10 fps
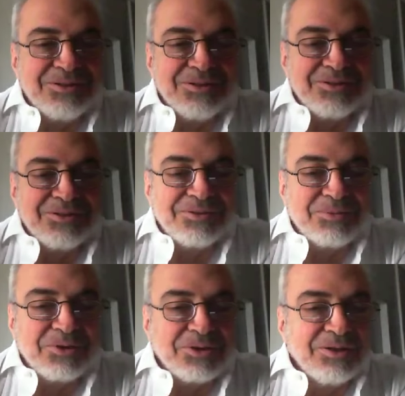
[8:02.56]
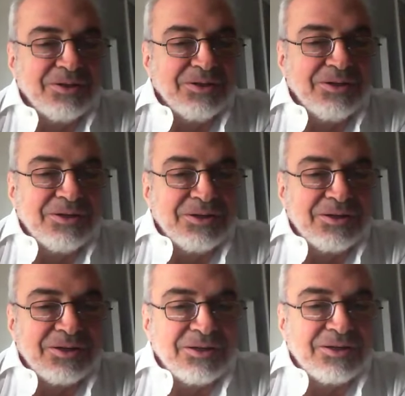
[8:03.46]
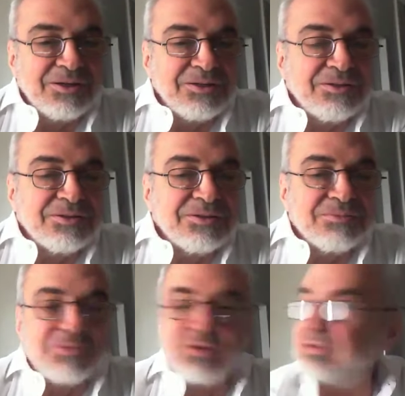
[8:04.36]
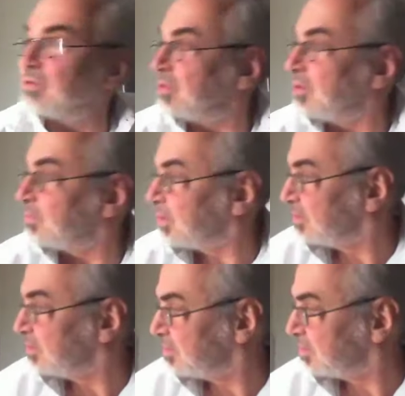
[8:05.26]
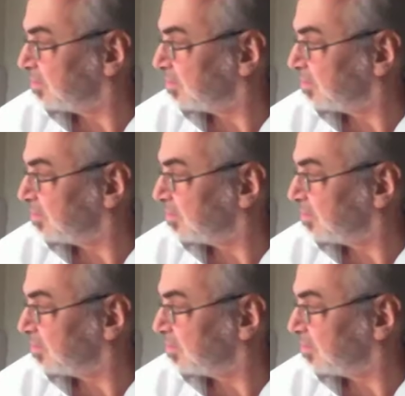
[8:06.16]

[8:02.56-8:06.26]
and everybody. Voy a tomar this.